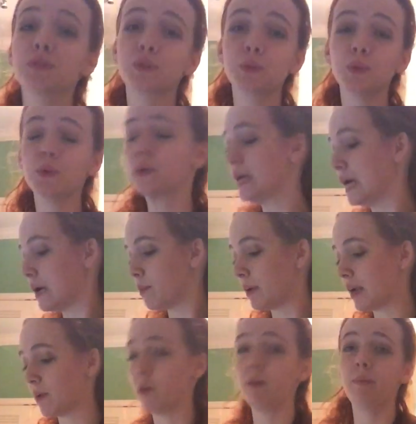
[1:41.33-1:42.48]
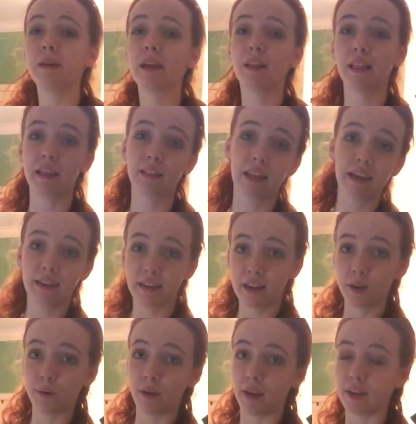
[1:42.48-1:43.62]
for school, but I'm hoping I'll like it
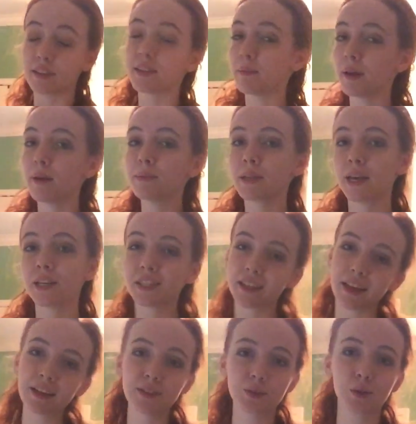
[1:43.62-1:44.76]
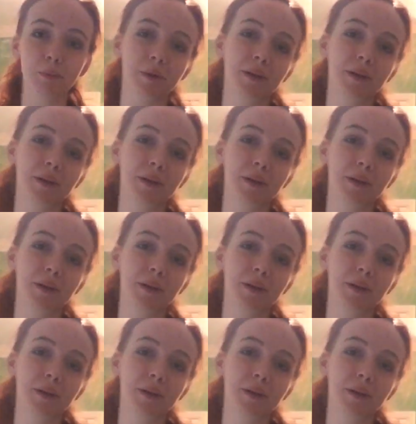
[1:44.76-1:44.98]
anyway because sometimes I actually like school